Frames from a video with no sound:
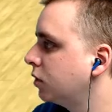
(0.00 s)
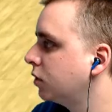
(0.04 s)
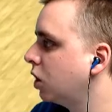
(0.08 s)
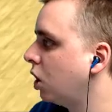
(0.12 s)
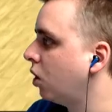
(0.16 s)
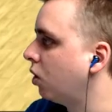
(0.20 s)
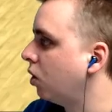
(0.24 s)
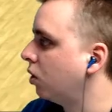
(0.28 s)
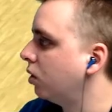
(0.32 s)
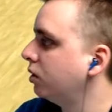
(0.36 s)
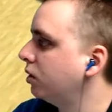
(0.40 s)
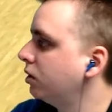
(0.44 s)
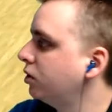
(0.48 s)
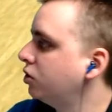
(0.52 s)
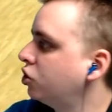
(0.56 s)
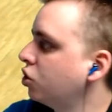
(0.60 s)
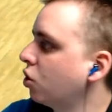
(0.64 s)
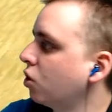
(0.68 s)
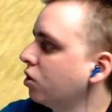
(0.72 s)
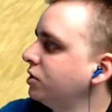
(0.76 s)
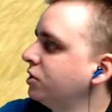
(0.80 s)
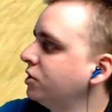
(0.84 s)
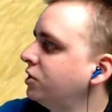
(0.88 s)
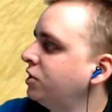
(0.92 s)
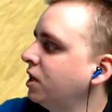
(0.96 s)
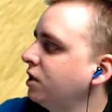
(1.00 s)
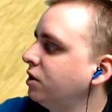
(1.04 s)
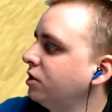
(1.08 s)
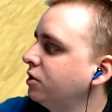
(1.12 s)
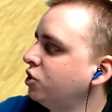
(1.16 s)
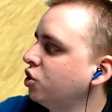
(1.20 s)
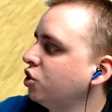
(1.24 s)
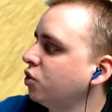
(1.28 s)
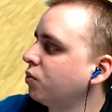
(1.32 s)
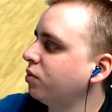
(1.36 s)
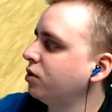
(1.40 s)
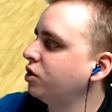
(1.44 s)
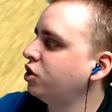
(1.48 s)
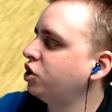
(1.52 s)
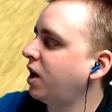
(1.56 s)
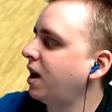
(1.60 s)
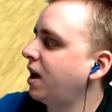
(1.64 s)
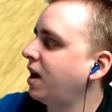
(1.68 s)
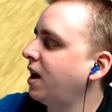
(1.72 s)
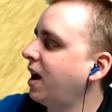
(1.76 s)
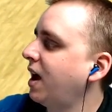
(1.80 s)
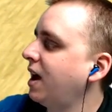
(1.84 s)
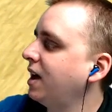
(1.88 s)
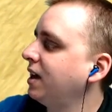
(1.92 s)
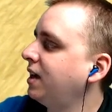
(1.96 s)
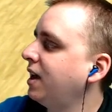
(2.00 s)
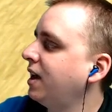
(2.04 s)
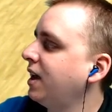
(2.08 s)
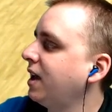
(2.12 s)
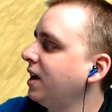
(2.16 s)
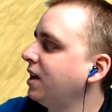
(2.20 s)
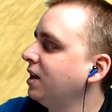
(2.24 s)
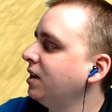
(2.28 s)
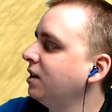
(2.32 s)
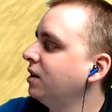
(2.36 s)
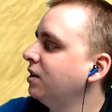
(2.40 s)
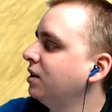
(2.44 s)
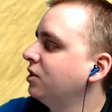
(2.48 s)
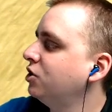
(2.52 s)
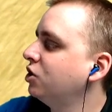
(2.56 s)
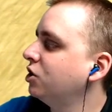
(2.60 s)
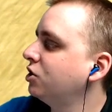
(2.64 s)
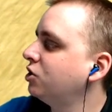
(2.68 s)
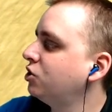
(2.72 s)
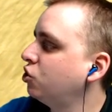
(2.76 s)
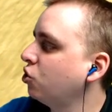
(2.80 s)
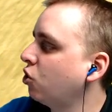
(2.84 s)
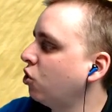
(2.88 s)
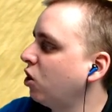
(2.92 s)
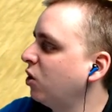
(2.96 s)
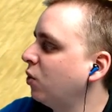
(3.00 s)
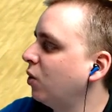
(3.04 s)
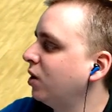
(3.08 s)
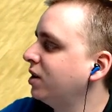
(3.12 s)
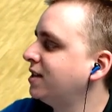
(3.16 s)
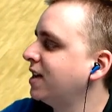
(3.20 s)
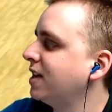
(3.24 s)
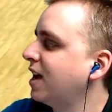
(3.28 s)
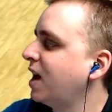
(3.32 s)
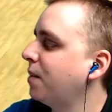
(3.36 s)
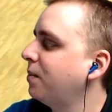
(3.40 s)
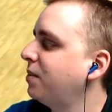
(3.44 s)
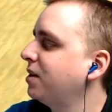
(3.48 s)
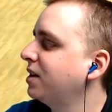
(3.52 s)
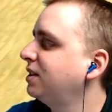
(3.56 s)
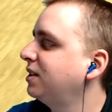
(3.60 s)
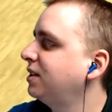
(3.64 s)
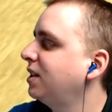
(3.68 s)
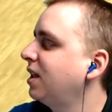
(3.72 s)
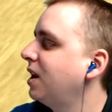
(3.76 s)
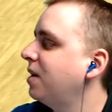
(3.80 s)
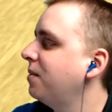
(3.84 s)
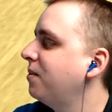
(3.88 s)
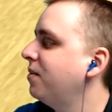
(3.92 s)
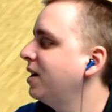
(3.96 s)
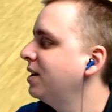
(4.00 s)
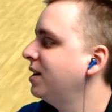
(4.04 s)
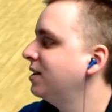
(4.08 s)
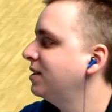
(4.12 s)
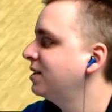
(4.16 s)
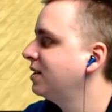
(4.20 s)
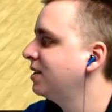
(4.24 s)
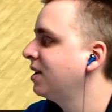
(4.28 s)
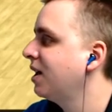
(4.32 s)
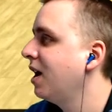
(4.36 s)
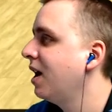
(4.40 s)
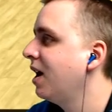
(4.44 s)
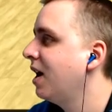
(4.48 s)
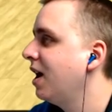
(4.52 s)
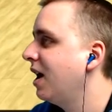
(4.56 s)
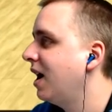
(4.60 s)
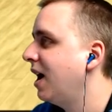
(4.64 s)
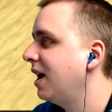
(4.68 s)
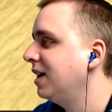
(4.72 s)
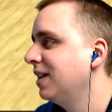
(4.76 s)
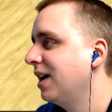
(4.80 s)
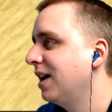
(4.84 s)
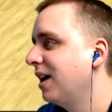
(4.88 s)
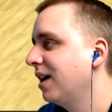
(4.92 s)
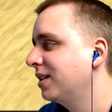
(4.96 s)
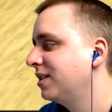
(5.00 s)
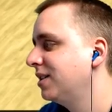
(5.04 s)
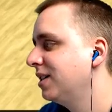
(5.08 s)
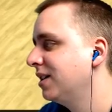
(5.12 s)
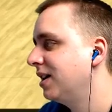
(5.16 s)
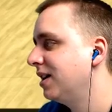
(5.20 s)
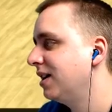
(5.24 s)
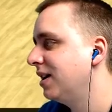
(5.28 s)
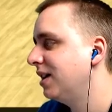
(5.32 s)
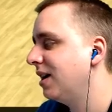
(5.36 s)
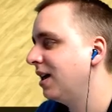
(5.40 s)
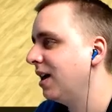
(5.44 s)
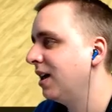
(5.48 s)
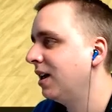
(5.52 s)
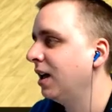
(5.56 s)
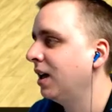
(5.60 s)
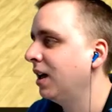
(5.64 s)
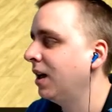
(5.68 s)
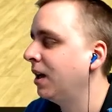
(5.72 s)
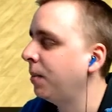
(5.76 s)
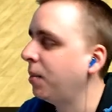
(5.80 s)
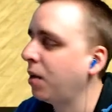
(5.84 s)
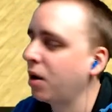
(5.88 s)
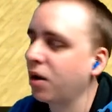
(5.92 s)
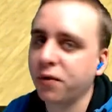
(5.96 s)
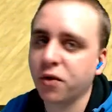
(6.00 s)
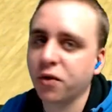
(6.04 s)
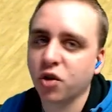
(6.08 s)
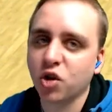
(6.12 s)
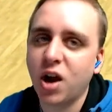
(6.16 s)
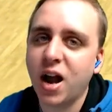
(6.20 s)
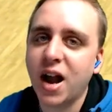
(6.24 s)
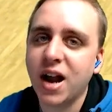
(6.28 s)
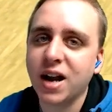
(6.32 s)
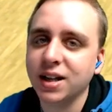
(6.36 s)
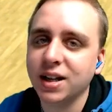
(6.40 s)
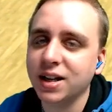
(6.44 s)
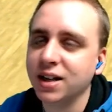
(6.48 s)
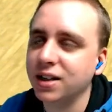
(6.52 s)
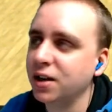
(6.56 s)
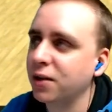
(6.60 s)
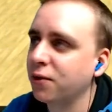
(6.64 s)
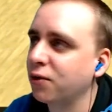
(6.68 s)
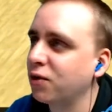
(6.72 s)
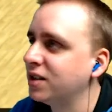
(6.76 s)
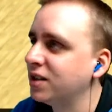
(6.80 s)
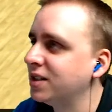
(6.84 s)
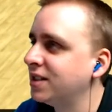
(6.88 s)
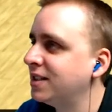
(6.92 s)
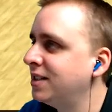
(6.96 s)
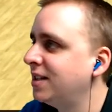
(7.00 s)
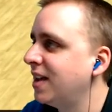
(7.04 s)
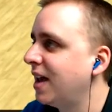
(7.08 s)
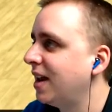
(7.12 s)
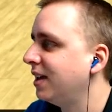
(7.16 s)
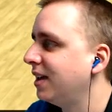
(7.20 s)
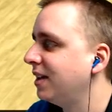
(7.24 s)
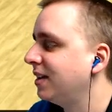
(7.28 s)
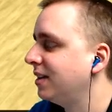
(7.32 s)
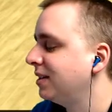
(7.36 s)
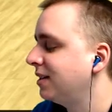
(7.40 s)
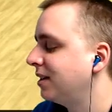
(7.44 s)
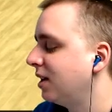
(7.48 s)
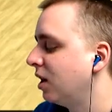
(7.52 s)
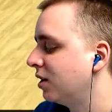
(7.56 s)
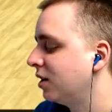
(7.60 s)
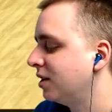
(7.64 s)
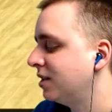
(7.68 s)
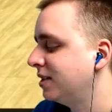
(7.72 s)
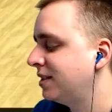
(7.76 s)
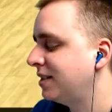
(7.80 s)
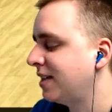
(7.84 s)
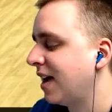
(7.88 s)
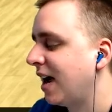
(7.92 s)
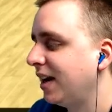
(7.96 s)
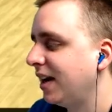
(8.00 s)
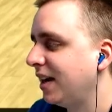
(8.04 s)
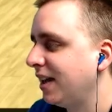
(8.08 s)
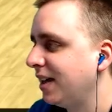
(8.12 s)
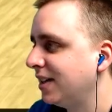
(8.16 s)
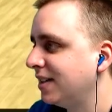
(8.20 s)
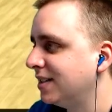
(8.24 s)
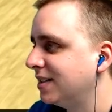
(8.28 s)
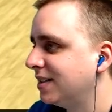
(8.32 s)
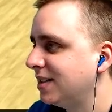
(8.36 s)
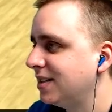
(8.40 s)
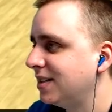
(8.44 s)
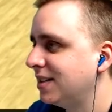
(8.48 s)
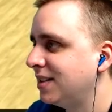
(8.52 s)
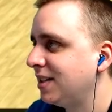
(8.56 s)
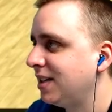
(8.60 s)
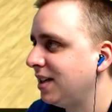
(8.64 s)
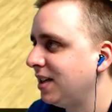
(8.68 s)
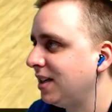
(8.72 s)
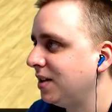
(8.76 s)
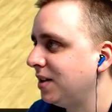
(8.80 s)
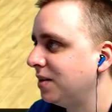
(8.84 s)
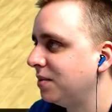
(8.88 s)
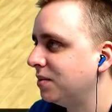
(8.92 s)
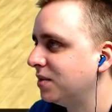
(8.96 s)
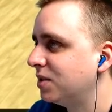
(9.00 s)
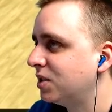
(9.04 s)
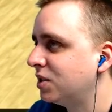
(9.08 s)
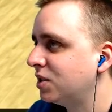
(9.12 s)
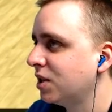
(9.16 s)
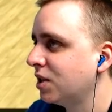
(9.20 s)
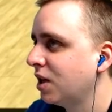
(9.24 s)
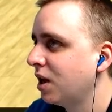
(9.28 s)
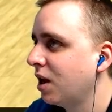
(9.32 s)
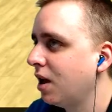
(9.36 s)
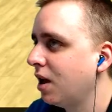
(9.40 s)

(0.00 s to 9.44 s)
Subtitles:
Oh, Jordan sent a super chat. Hi, Kane. Just joined. What topics did I miss? I talked about a variety of different signings and teams.